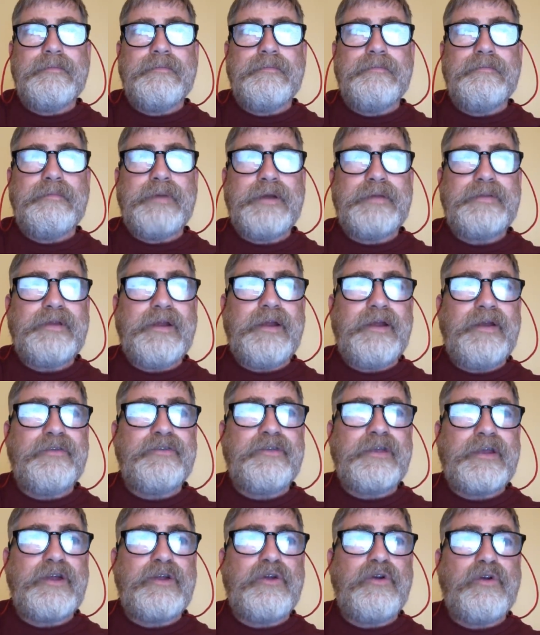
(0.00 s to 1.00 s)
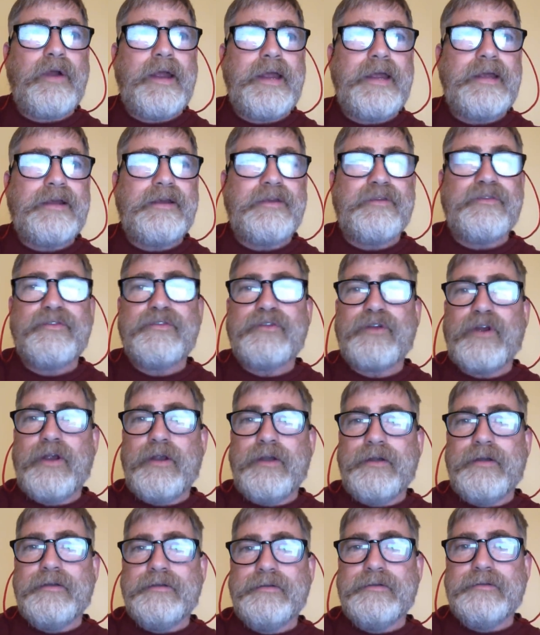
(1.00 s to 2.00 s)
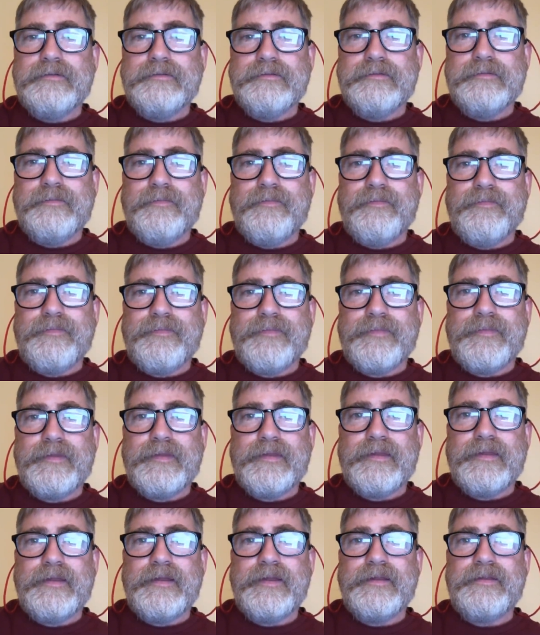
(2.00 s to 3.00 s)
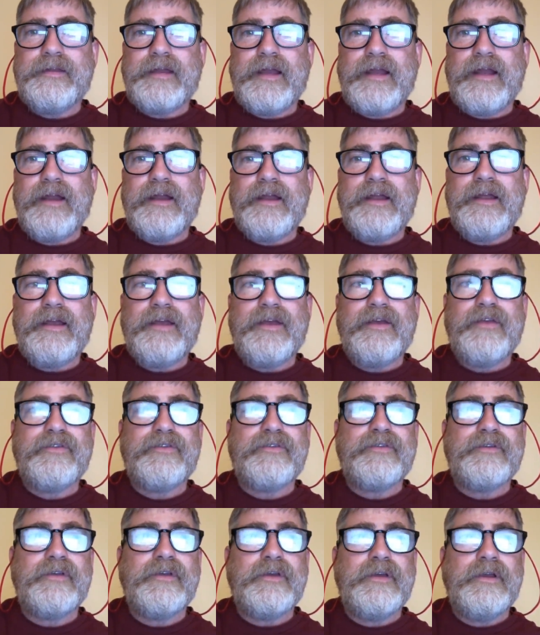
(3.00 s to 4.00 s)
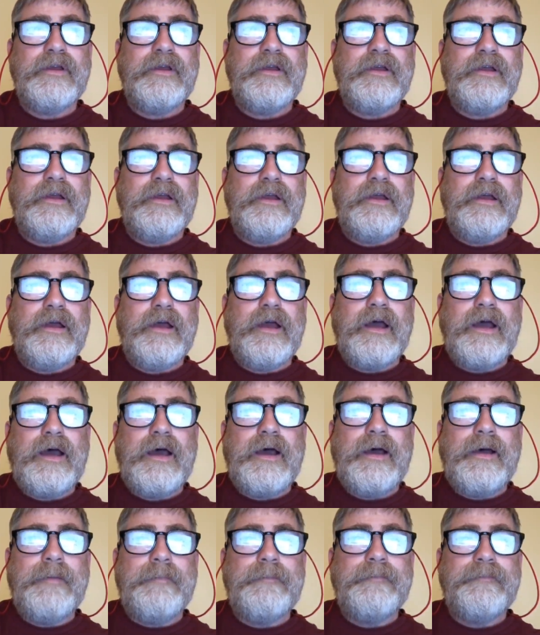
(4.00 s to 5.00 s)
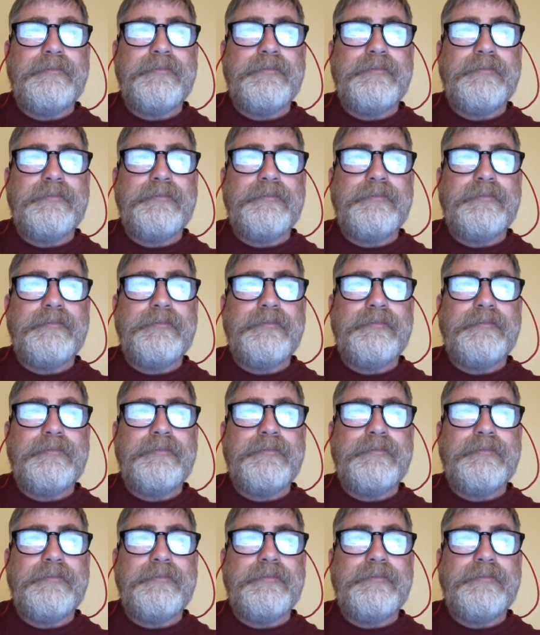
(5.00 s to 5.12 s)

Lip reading: but there is a great concern that there is, we'll